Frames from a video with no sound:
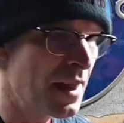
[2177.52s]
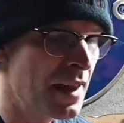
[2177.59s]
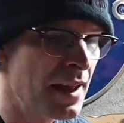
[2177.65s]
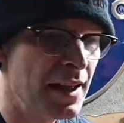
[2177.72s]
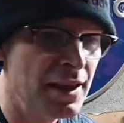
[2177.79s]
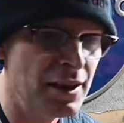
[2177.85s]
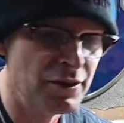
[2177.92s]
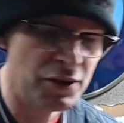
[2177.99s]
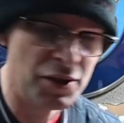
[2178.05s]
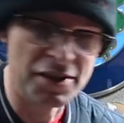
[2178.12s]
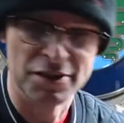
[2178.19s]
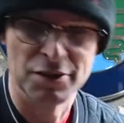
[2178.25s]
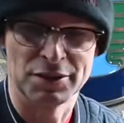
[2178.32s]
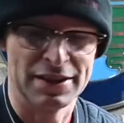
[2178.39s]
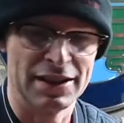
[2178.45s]
In the first
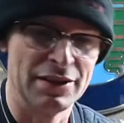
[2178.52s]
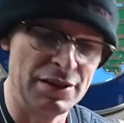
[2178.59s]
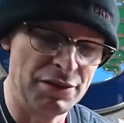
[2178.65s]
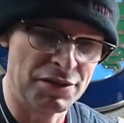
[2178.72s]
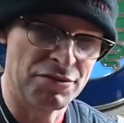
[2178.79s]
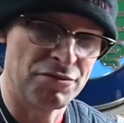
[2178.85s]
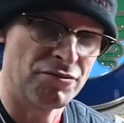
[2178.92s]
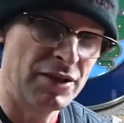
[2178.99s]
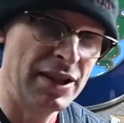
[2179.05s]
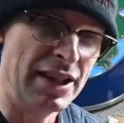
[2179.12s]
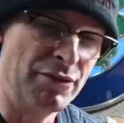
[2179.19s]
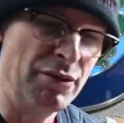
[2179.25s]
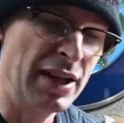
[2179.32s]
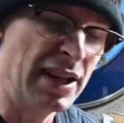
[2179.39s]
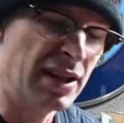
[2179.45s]
lockdown, it was really,
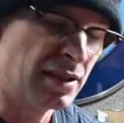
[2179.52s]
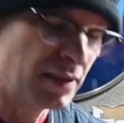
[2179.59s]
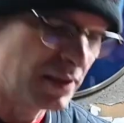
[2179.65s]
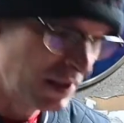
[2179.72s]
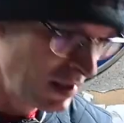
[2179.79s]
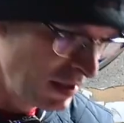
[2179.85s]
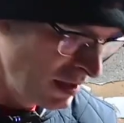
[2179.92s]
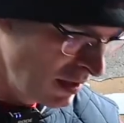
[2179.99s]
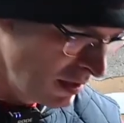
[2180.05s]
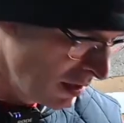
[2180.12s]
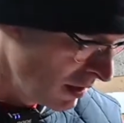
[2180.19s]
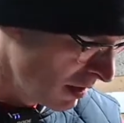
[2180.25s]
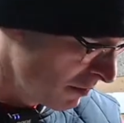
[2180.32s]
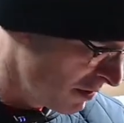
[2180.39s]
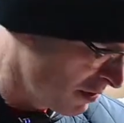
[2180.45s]
really hard.
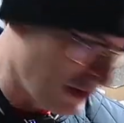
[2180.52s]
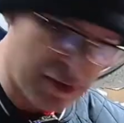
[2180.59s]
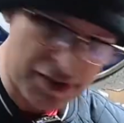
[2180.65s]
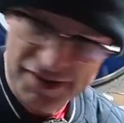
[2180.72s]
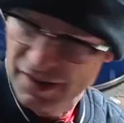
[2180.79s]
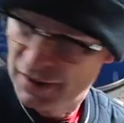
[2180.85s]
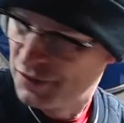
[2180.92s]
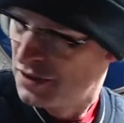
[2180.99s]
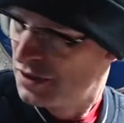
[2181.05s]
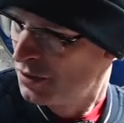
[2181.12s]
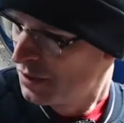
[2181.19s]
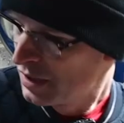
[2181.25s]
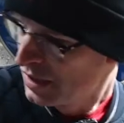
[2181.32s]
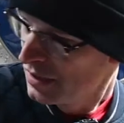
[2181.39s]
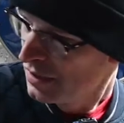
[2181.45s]
So having stuff to do
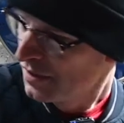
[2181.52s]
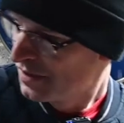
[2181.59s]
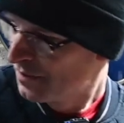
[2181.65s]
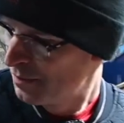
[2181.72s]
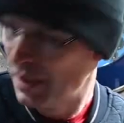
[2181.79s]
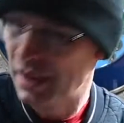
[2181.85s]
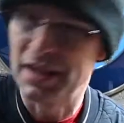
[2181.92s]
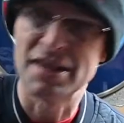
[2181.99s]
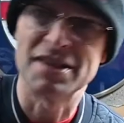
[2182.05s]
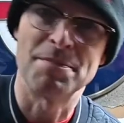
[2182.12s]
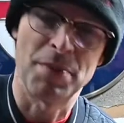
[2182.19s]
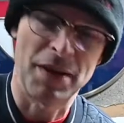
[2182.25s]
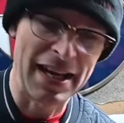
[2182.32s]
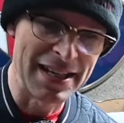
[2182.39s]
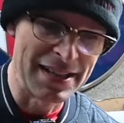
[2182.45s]
with the cars, I'd actually
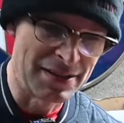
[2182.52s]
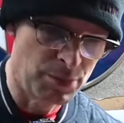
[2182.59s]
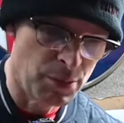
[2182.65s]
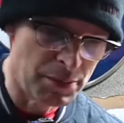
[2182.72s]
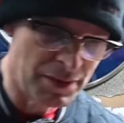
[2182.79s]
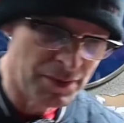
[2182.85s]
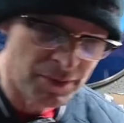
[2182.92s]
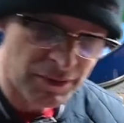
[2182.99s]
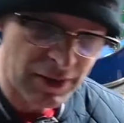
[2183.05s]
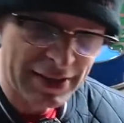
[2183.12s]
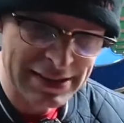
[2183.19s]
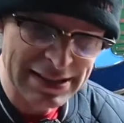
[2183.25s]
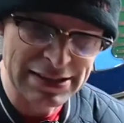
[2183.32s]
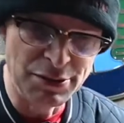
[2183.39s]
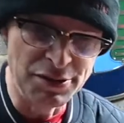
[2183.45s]
planned, when we
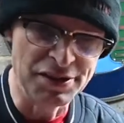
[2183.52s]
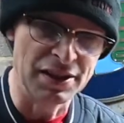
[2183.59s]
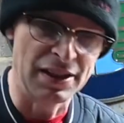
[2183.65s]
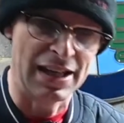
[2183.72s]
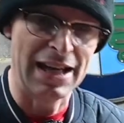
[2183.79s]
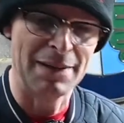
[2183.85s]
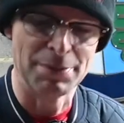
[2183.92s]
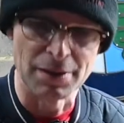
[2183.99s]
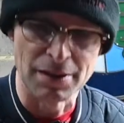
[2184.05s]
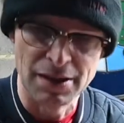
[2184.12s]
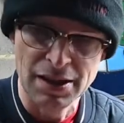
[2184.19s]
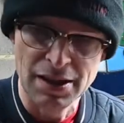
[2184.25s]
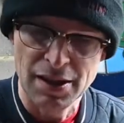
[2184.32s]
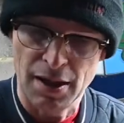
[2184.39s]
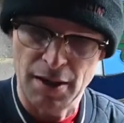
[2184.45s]
found out it was going to happen,
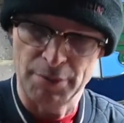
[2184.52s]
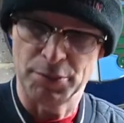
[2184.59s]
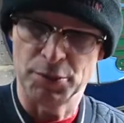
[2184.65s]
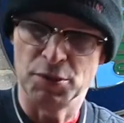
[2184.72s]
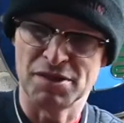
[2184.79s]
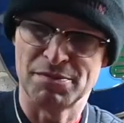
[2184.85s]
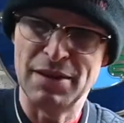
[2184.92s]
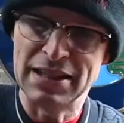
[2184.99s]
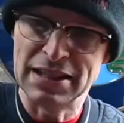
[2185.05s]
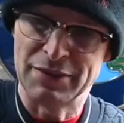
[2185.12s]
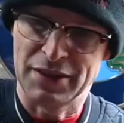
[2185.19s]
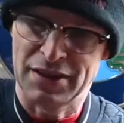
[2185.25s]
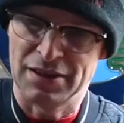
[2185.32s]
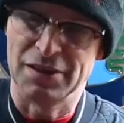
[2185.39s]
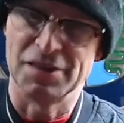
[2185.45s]
I brought as many of
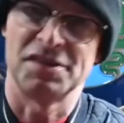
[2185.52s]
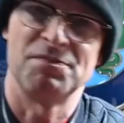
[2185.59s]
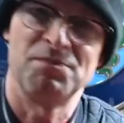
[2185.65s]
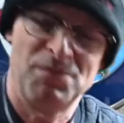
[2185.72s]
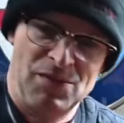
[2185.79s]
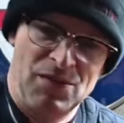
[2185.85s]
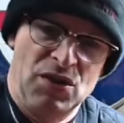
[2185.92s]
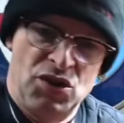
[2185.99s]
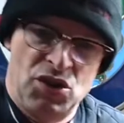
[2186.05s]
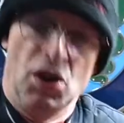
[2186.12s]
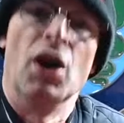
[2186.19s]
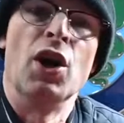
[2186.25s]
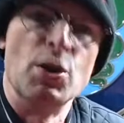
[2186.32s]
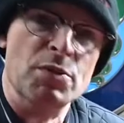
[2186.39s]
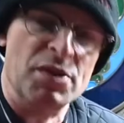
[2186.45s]
the cars to
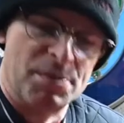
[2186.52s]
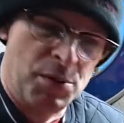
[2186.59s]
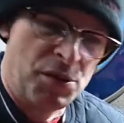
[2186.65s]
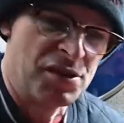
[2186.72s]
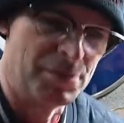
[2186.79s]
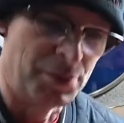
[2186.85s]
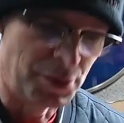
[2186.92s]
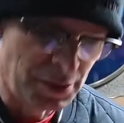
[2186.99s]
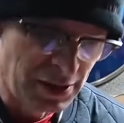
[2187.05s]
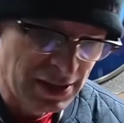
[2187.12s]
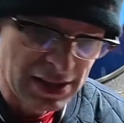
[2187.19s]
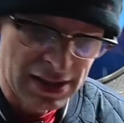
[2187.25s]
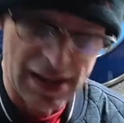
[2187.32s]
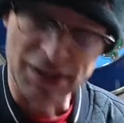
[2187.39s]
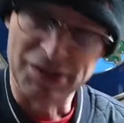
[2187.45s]
home as possible
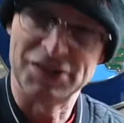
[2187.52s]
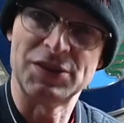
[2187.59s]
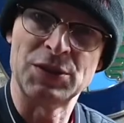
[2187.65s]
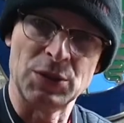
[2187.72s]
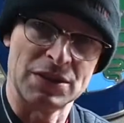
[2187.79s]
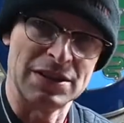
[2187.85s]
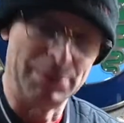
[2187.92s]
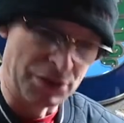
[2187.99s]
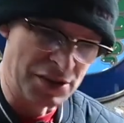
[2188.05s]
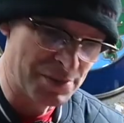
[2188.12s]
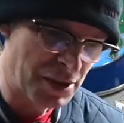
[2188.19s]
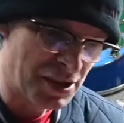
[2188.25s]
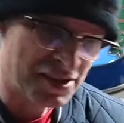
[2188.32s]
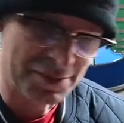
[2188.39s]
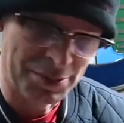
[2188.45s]
and stocked up on as
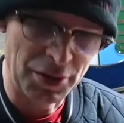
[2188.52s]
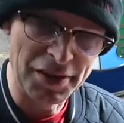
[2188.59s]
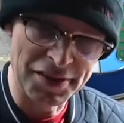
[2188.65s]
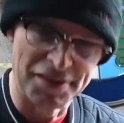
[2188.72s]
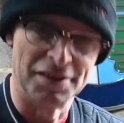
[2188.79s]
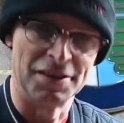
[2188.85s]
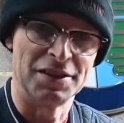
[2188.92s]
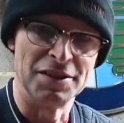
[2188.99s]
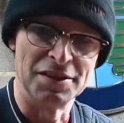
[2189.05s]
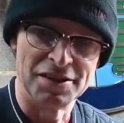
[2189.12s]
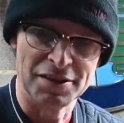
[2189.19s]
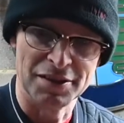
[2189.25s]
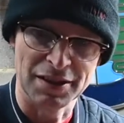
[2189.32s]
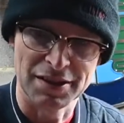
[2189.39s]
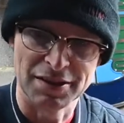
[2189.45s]
much supplies as I could,
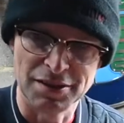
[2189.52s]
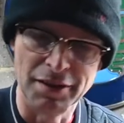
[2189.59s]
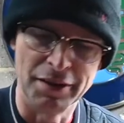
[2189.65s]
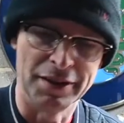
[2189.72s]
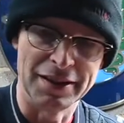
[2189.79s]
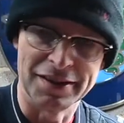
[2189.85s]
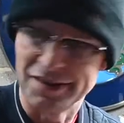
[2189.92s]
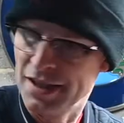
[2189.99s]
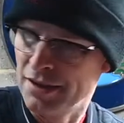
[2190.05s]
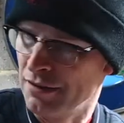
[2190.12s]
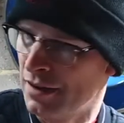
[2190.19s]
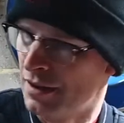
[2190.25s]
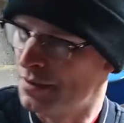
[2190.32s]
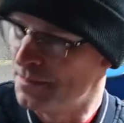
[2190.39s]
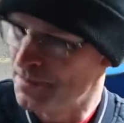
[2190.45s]
so I could do things here
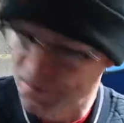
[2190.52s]
at home.